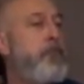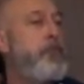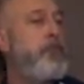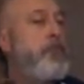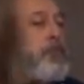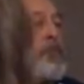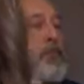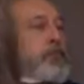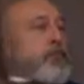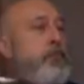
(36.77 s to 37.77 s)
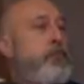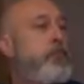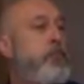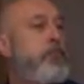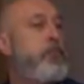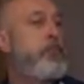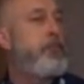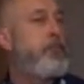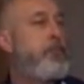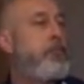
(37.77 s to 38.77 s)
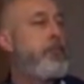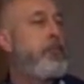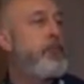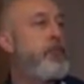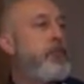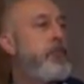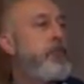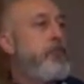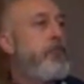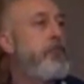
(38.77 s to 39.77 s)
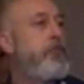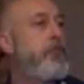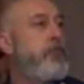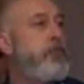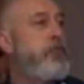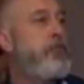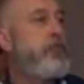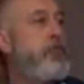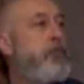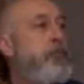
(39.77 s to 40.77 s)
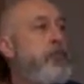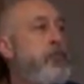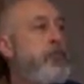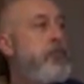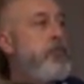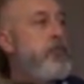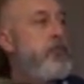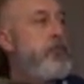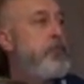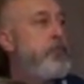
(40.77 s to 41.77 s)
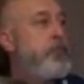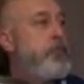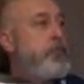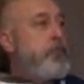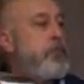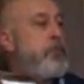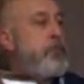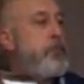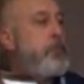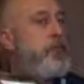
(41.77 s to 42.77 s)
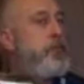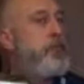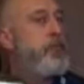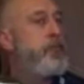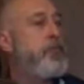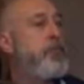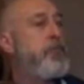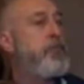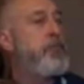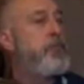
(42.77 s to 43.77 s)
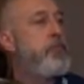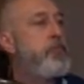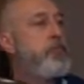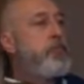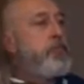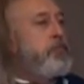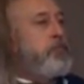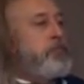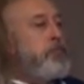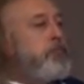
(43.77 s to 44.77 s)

[no speech]